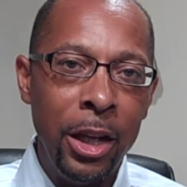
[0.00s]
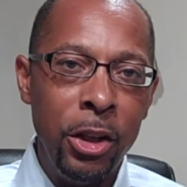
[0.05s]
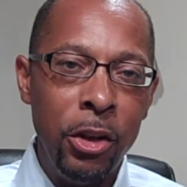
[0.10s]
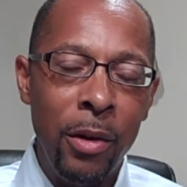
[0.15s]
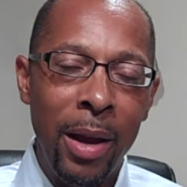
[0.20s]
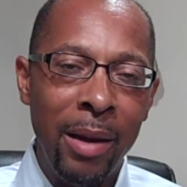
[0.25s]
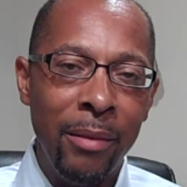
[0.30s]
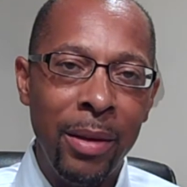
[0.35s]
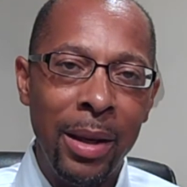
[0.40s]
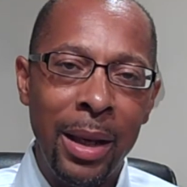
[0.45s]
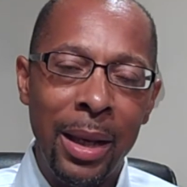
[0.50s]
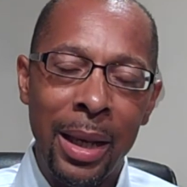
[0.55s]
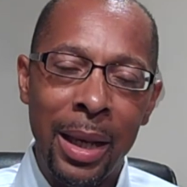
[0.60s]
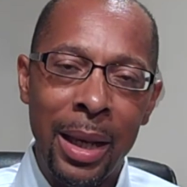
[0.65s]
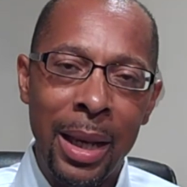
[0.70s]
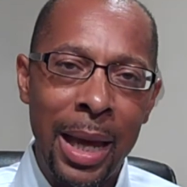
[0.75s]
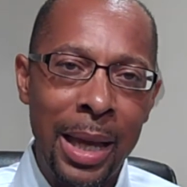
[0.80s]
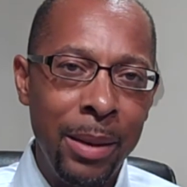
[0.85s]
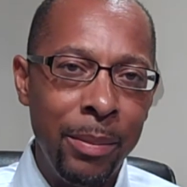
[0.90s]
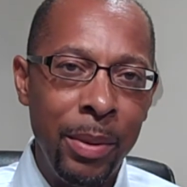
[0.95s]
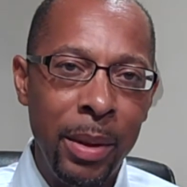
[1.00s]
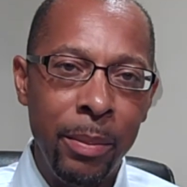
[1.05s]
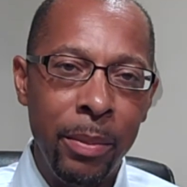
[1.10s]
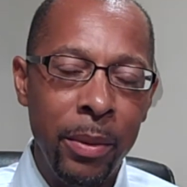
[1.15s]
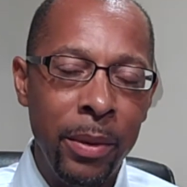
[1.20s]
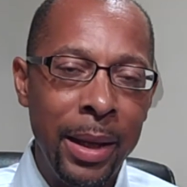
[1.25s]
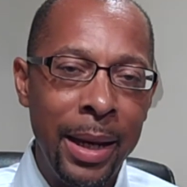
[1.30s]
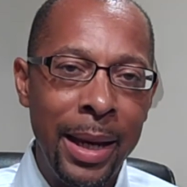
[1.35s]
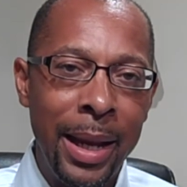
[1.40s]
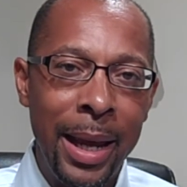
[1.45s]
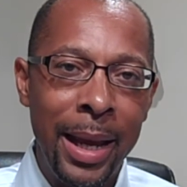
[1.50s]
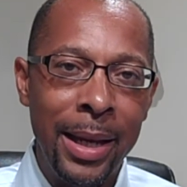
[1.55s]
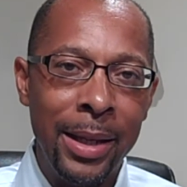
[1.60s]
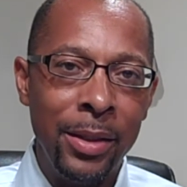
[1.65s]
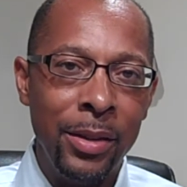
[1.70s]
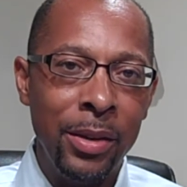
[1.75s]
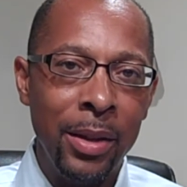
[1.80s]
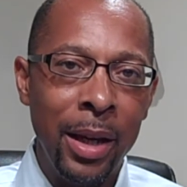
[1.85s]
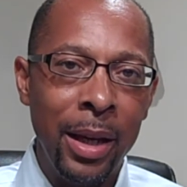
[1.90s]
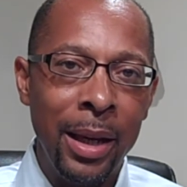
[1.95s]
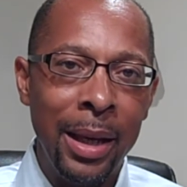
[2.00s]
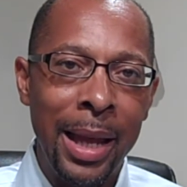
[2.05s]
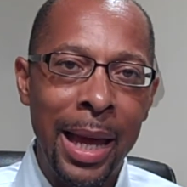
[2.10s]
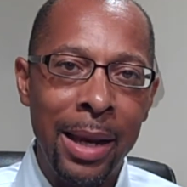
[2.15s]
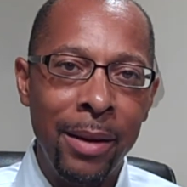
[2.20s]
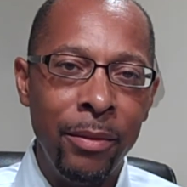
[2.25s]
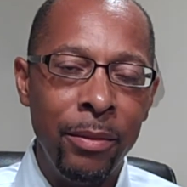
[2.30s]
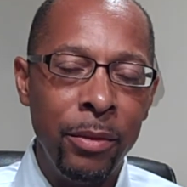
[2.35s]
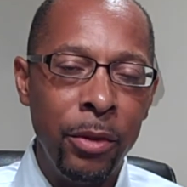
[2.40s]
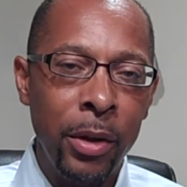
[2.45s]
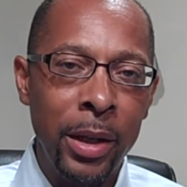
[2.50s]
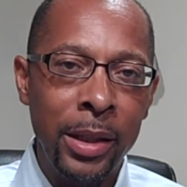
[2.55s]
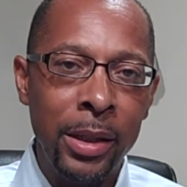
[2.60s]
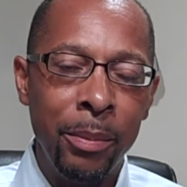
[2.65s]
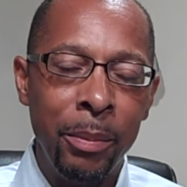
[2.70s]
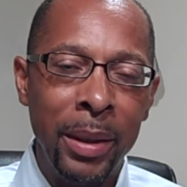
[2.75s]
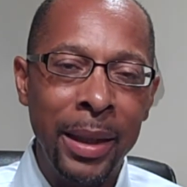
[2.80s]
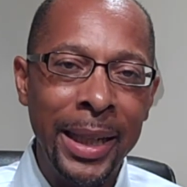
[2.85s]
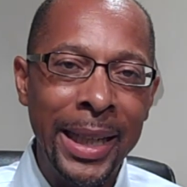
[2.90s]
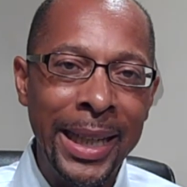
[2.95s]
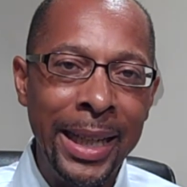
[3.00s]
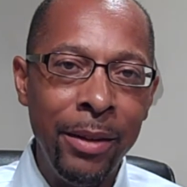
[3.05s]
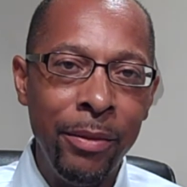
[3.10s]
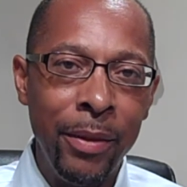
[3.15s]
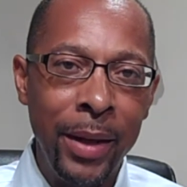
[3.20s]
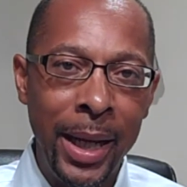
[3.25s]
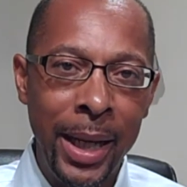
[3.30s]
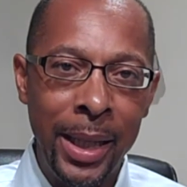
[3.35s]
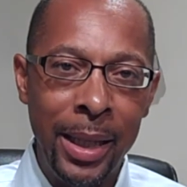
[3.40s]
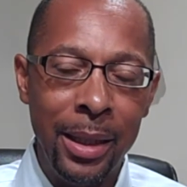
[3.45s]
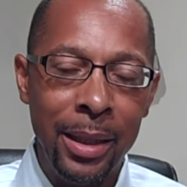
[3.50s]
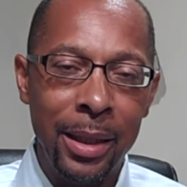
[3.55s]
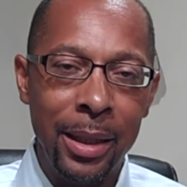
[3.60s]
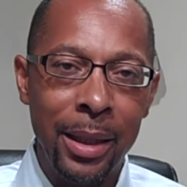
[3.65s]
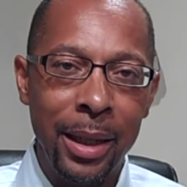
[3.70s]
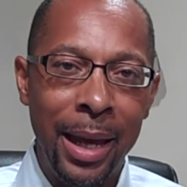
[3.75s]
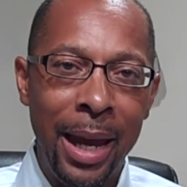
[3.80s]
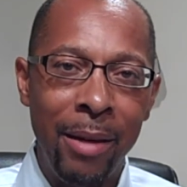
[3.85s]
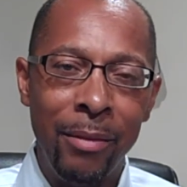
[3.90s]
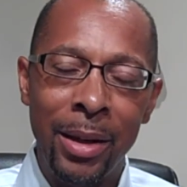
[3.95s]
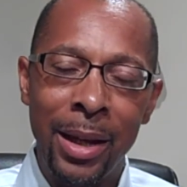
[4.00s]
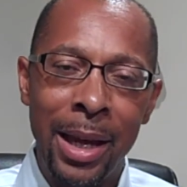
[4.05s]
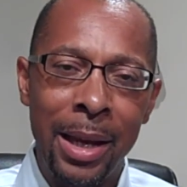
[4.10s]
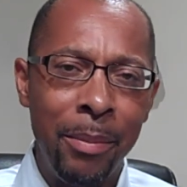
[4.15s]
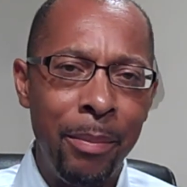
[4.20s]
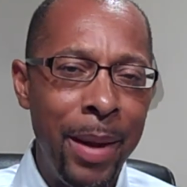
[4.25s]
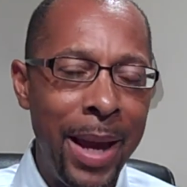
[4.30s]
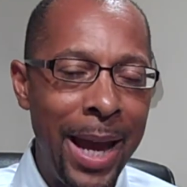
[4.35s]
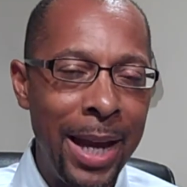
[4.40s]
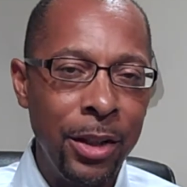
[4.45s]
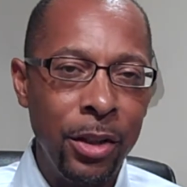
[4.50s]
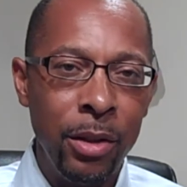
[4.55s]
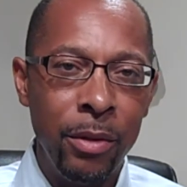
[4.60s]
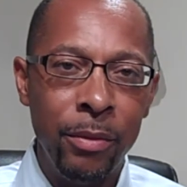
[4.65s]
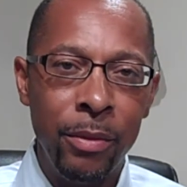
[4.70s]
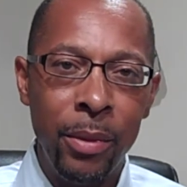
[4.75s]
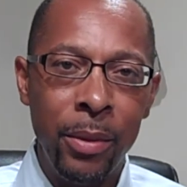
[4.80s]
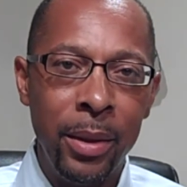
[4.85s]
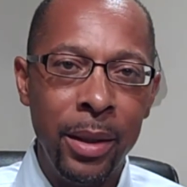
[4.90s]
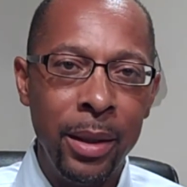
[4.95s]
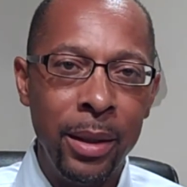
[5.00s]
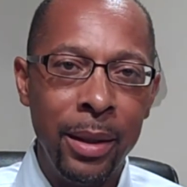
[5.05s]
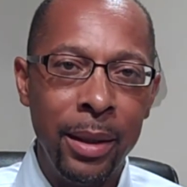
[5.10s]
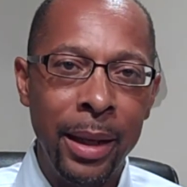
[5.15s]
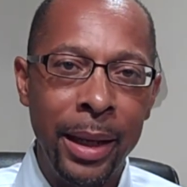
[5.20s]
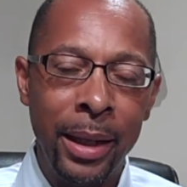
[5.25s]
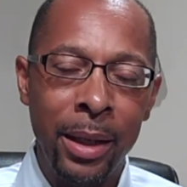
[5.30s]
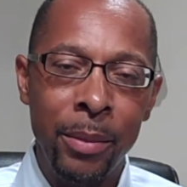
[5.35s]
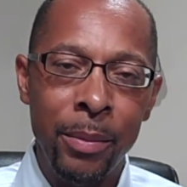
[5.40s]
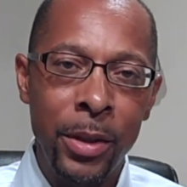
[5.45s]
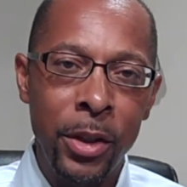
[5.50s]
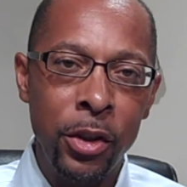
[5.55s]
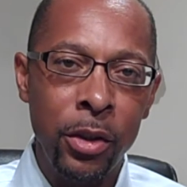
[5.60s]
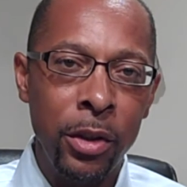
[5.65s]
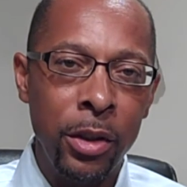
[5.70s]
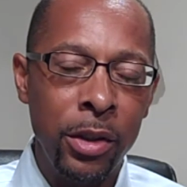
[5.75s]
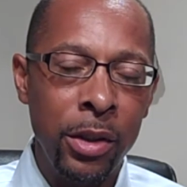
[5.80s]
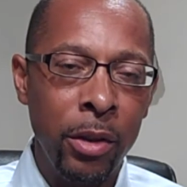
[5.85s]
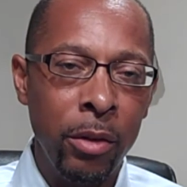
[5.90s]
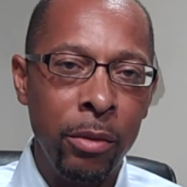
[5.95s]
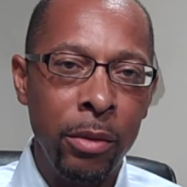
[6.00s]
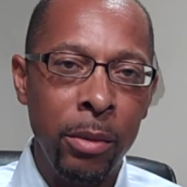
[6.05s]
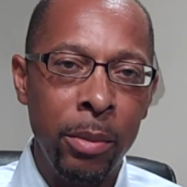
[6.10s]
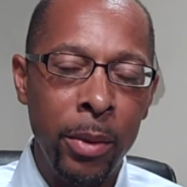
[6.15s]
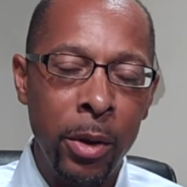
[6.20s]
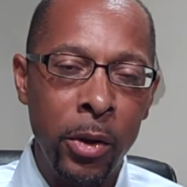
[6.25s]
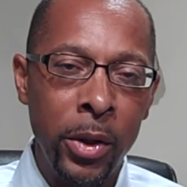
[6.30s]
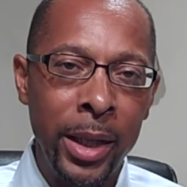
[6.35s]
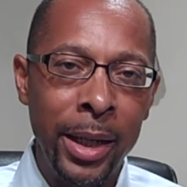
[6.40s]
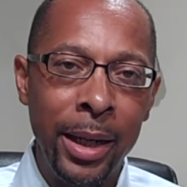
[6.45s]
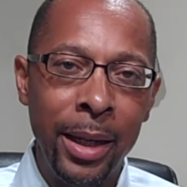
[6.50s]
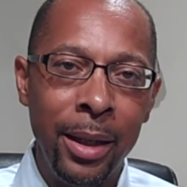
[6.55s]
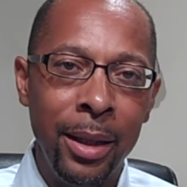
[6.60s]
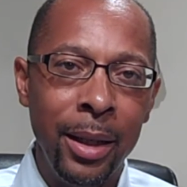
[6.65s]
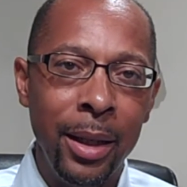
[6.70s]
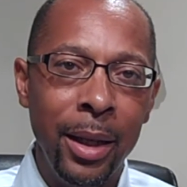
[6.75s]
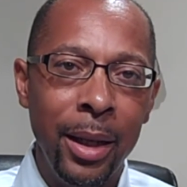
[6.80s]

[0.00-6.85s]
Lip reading: You have a lot of people that has a lot of trust, belief in it, have a lot of passion for it, like Commissioner Sylvia Cordier.